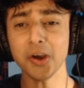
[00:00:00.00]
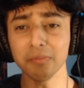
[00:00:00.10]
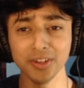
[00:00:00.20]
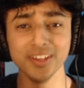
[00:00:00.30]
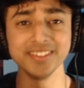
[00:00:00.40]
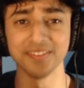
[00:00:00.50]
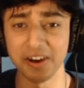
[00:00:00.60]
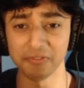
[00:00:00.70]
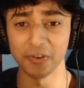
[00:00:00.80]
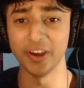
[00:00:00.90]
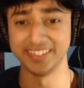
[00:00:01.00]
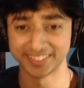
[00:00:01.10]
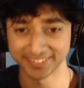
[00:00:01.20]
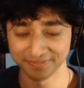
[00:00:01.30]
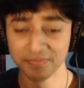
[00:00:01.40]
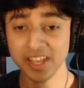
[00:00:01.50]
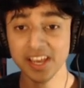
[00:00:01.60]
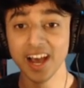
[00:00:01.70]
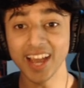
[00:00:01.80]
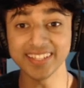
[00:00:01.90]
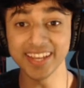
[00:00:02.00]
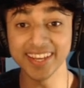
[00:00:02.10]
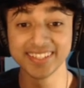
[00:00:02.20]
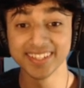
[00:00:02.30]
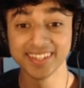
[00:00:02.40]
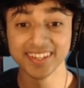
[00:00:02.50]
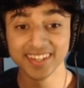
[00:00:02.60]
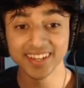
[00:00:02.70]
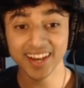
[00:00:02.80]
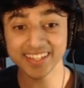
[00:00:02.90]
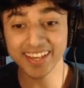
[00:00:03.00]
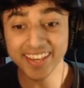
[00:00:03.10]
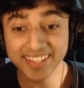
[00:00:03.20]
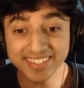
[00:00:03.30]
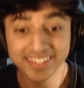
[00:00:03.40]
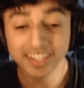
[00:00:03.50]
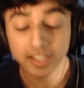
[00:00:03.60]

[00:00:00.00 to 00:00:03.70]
I'm losing my voice. I did! I did!